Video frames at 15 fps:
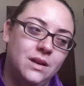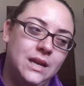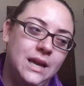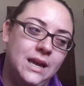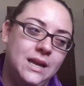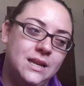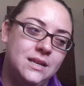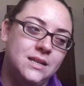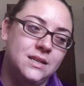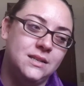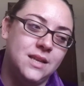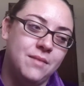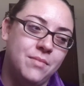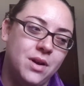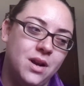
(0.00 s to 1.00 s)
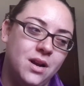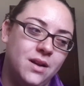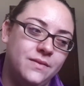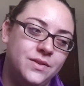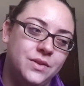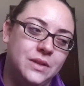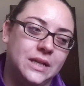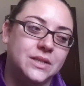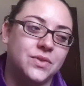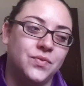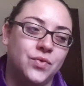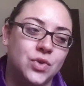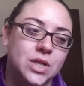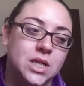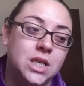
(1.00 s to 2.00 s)
In December of
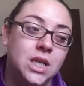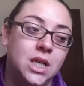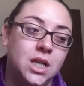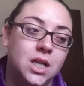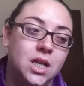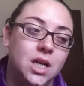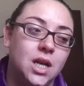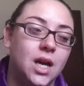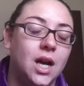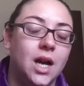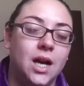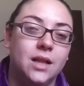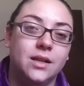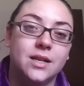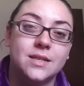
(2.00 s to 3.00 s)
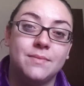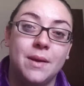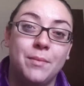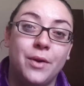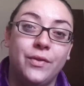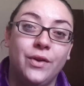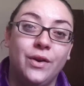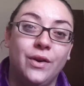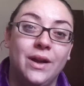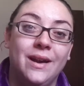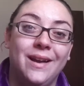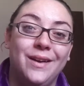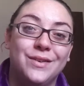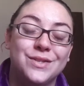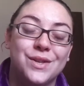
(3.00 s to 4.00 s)
2014, I lost my mother,
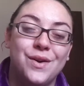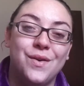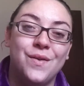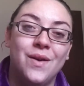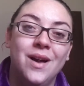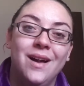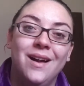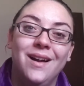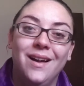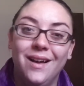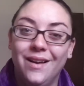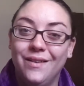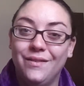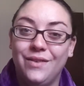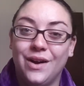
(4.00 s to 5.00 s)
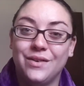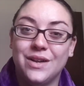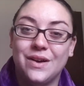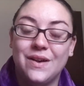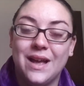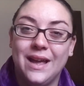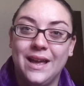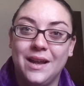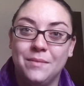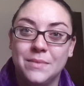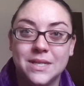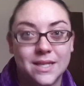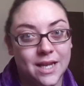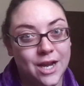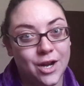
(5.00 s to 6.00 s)
and I also found out I had a
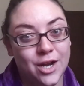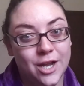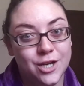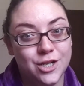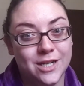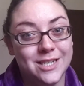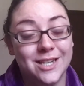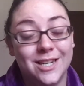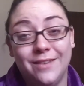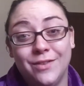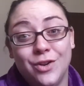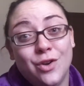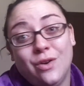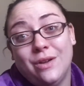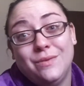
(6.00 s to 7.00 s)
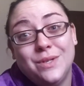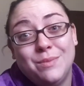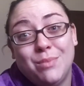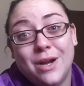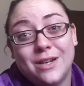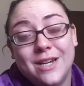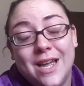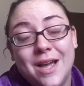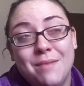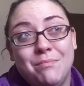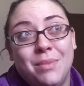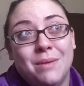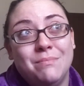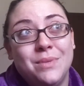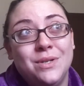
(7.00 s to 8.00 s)
miscarriage. I didn't even know I was pregnant,
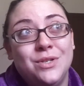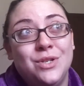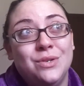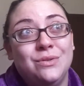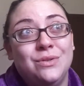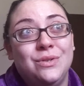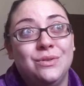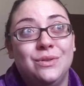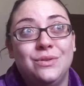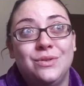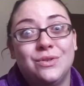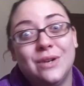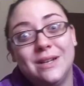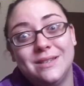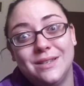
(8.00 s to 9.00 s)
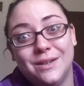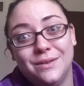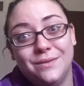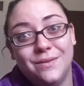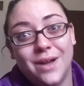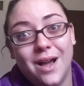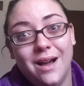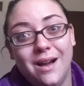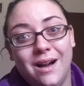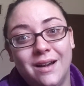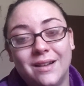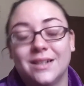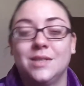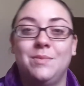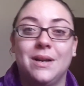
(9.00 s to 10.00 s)
but due to the stress of
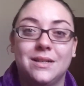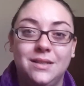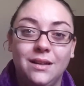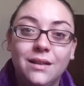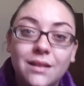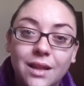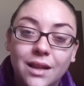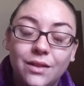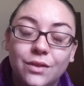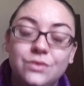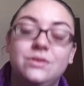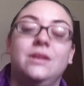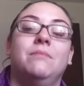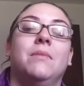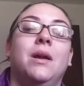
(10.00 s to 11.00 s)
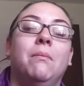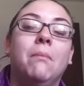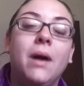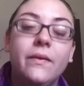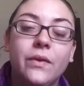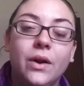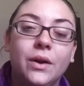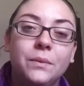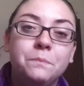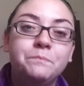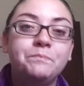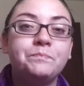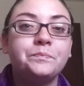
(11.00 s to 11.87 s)
unexpectedly losing my mother,